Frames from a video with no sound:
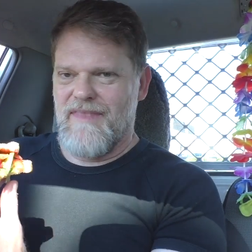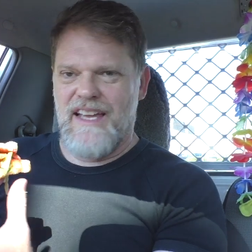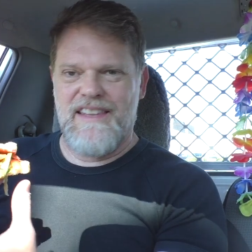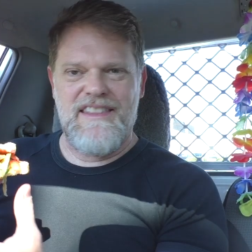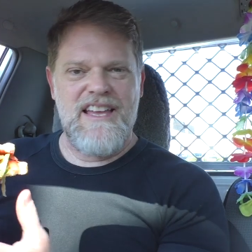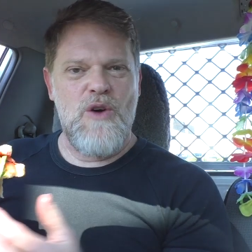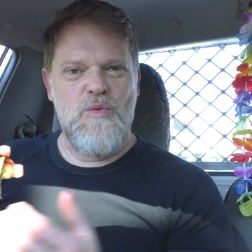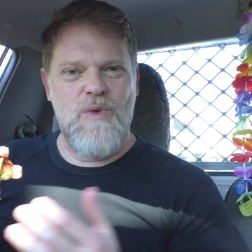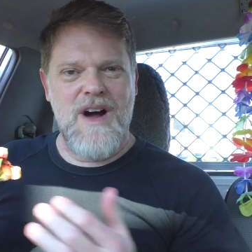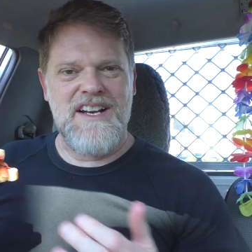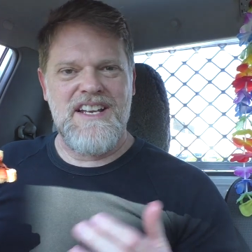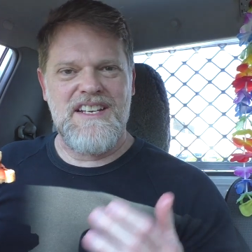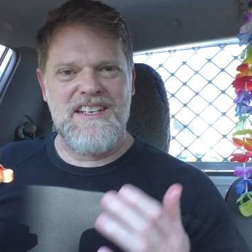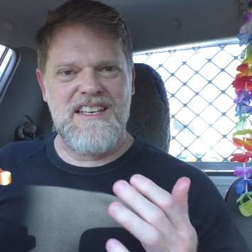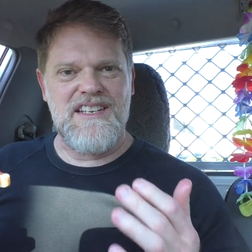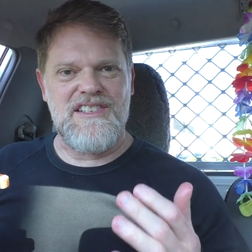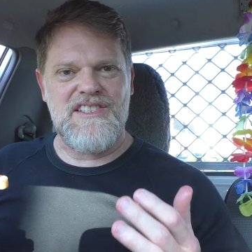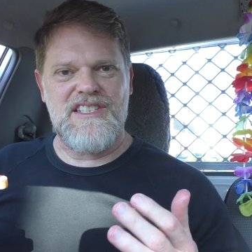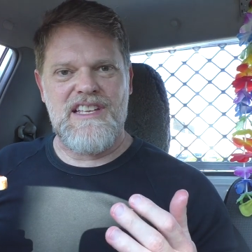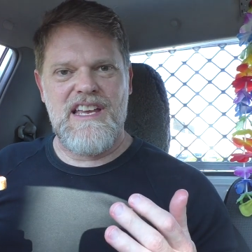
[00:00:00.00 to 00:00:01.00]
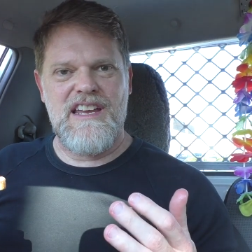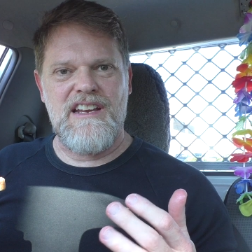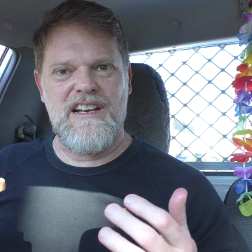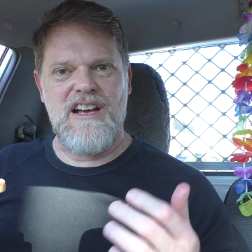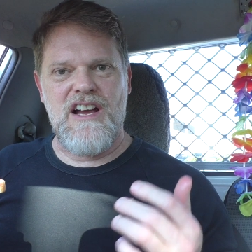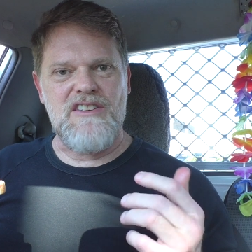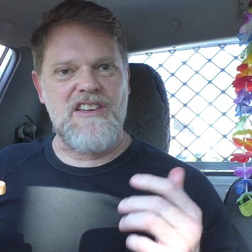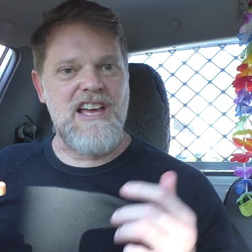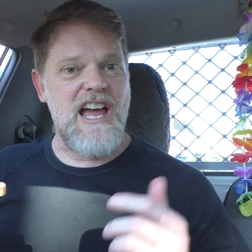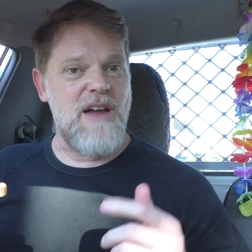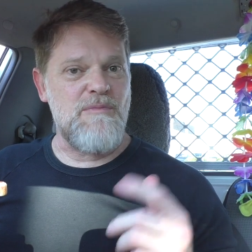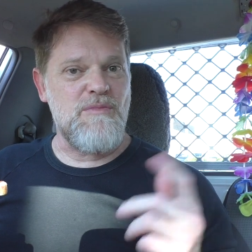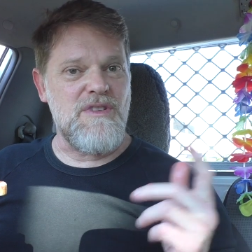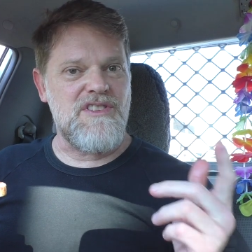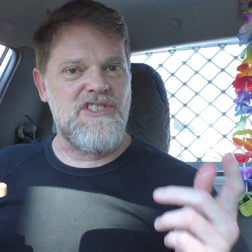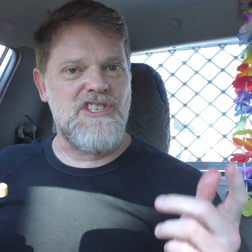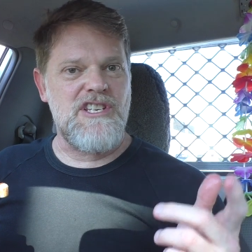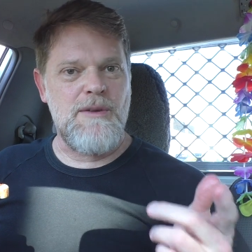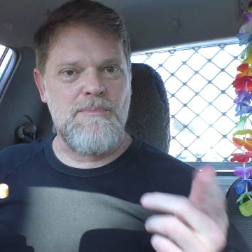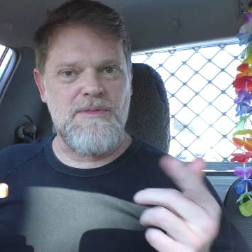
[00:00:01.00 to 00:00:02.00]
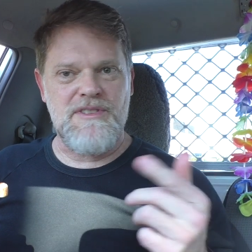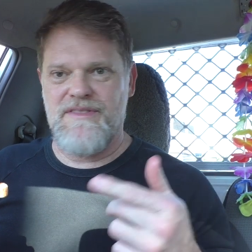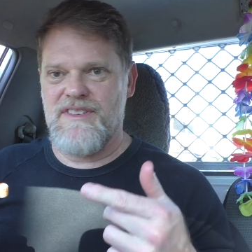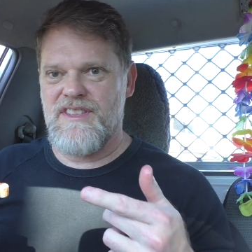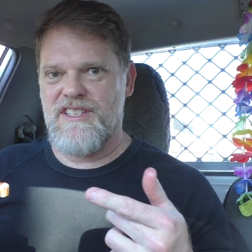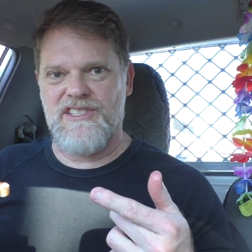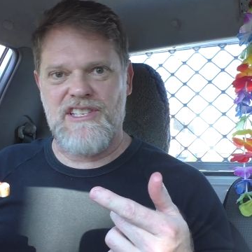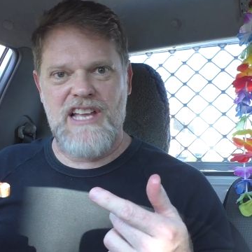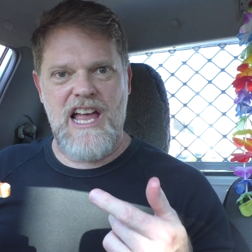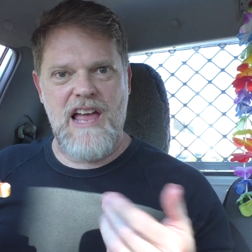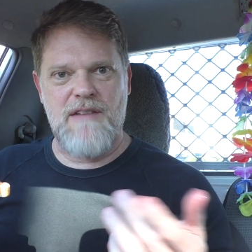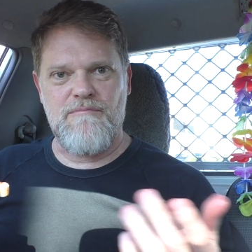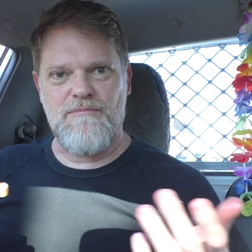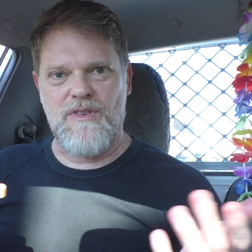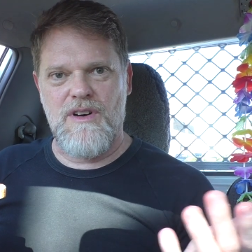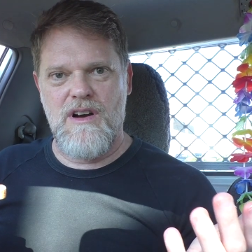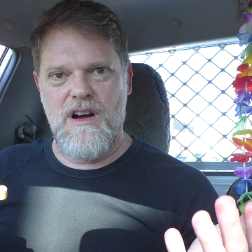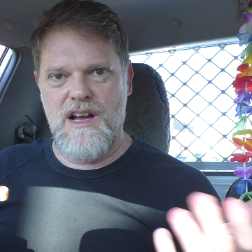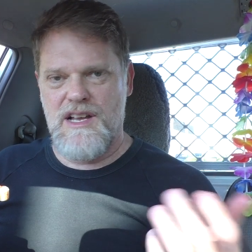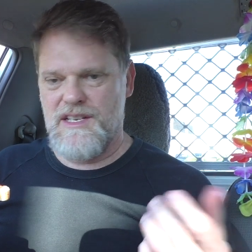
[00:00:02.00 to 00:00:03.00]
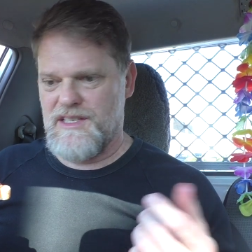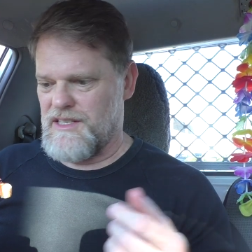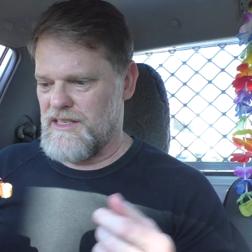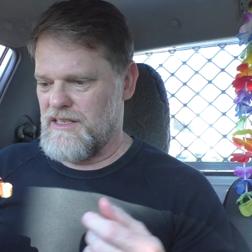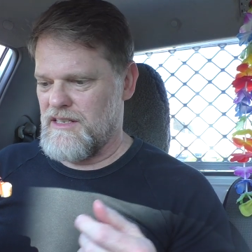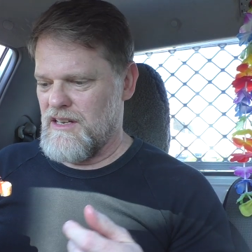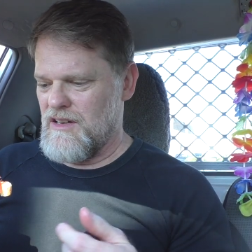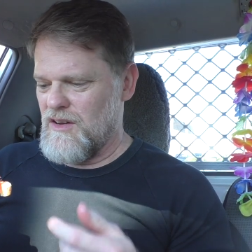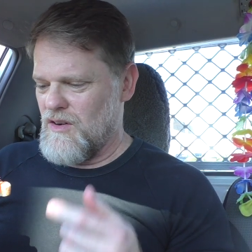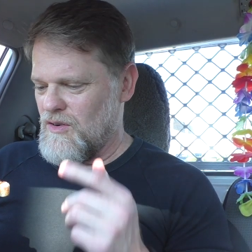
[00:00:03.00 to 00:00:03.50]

And that one in Casino came with chips for the same price.